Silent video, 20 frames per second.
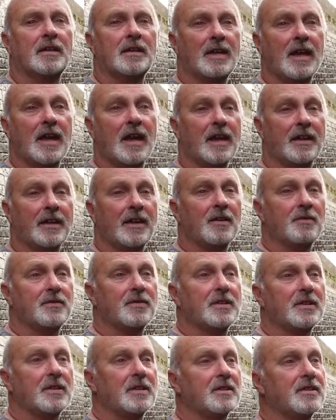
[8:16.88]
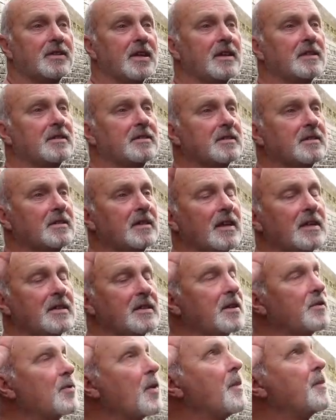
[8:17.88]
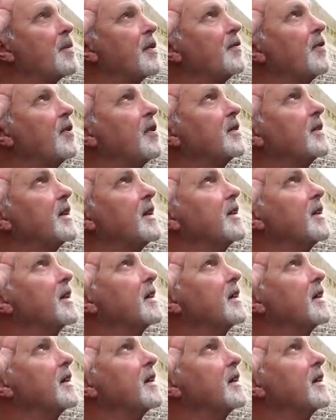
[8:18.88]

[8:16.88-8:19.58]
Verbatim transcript: Yeah, I know. They did one before, didn't